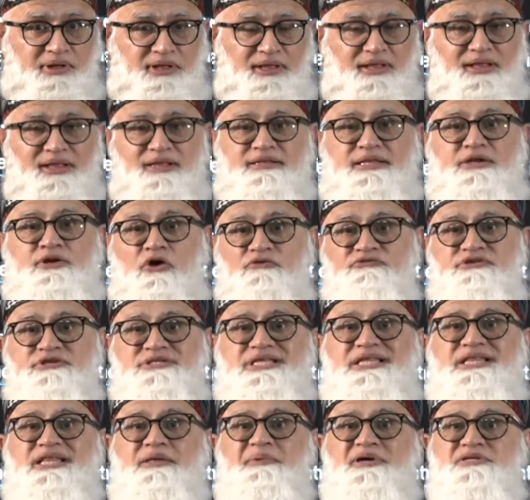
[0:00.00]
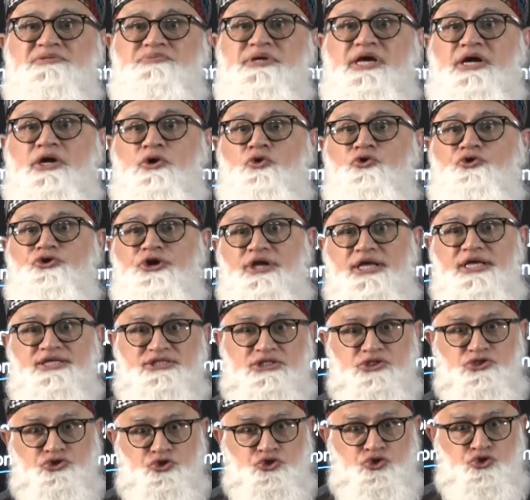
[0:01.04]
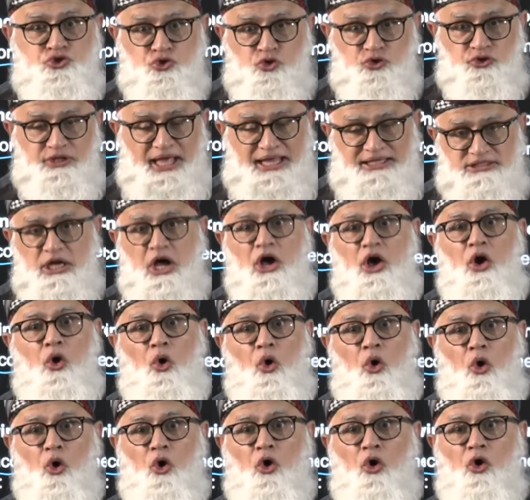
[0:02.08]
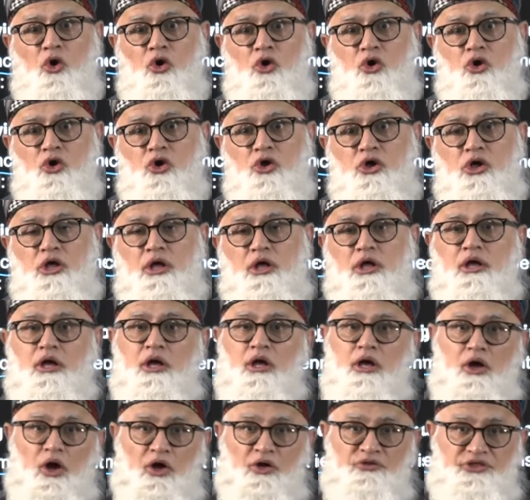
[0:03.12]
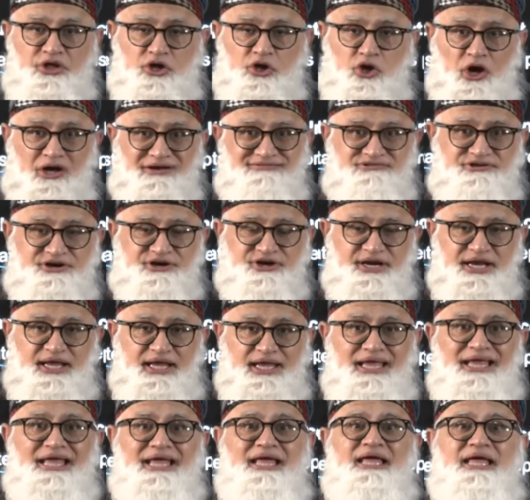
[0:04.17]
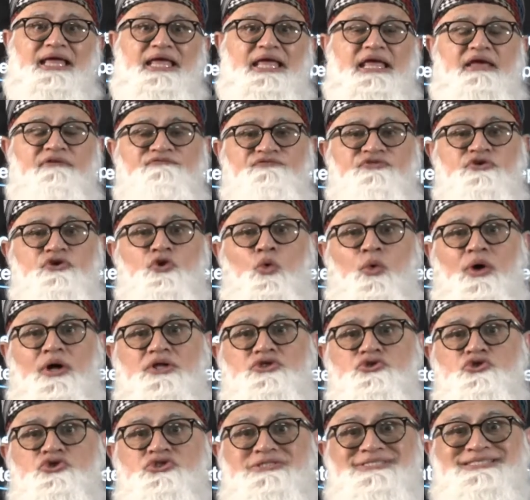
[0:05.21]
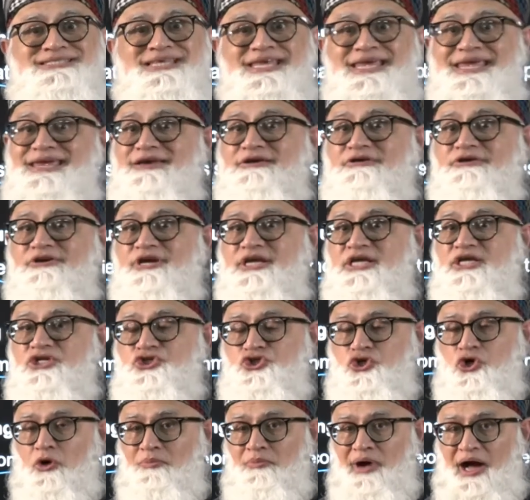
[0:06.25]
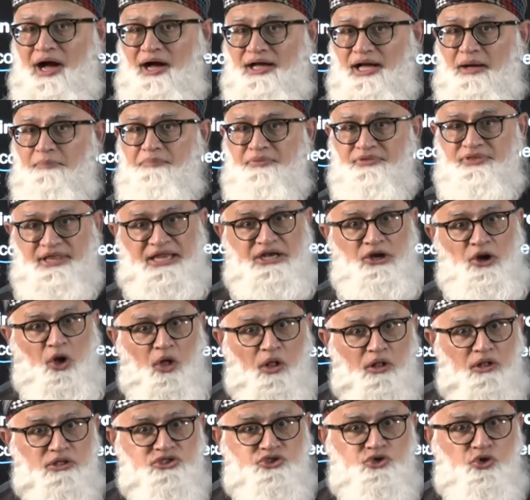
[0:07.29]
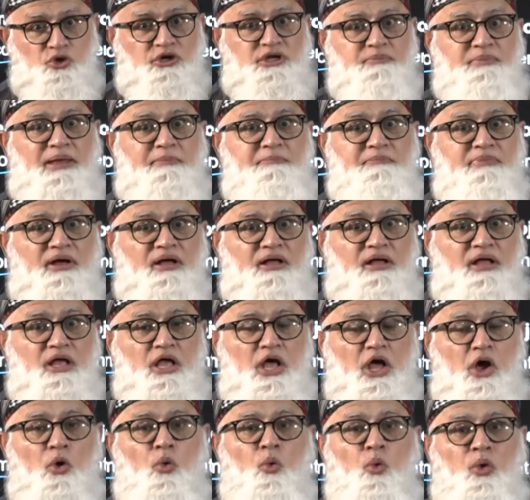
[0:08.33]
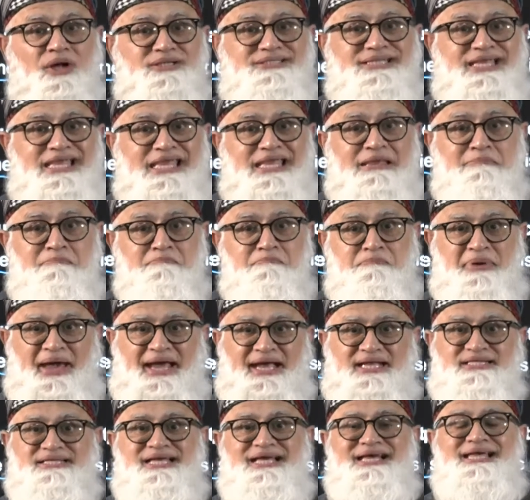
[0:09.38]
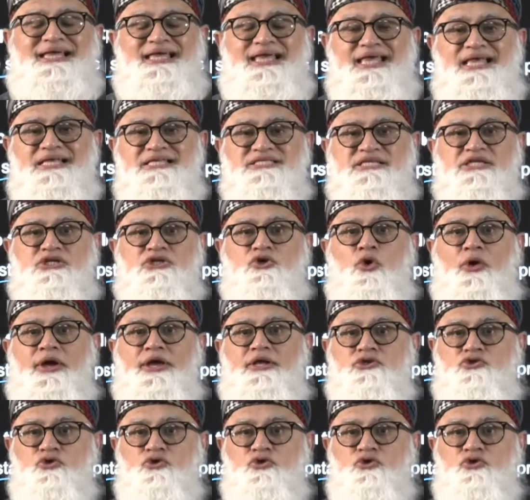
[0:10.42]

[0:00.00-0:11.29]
then obviously there must be a good reason to do that. Or, on the contrary, if you want to decrease your markup, then also remember what impact is it going to